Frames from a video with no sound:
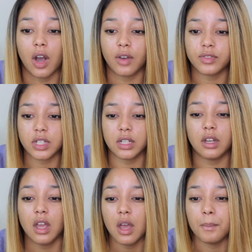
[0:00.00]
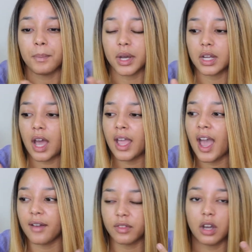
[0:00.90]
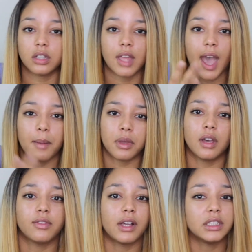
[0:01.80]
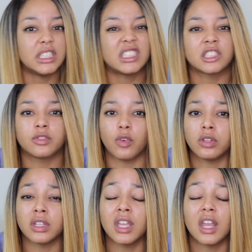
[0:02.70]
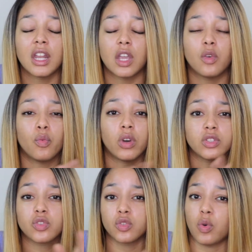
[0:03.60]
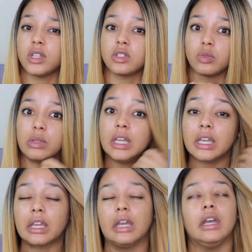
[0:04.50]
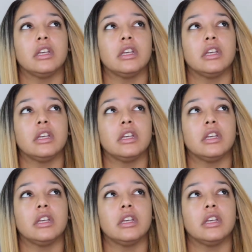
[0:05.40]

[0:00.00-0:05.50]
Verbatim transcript: often, but I have gotten the habit of at least exfoliating once or twice a week.